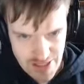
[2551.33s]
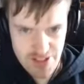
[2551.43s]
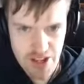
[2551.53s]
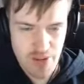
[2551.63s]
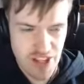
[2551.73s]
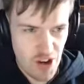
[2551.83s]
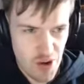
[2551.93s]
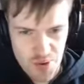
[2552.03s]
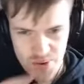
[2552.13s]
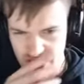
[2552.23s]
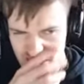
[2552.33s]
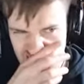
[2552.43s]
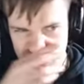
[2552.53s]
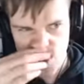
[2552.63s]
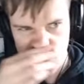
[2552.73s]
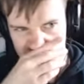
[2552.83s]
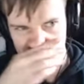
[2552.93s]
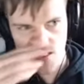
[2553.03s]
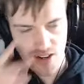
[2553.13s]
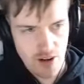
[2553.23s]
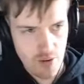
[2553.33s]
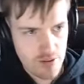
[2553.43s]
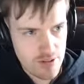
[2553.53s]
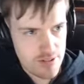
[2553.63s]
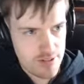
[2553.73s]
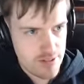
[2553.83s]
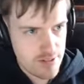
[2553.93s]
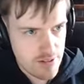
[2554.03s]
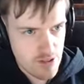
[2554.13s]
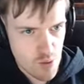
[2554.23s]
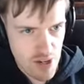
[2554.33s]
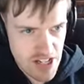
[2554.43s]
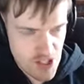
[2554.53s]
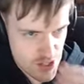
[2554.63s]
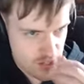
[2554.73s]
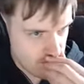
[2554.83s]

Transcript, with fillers: There we go. Nice. Wow. That was quite easy.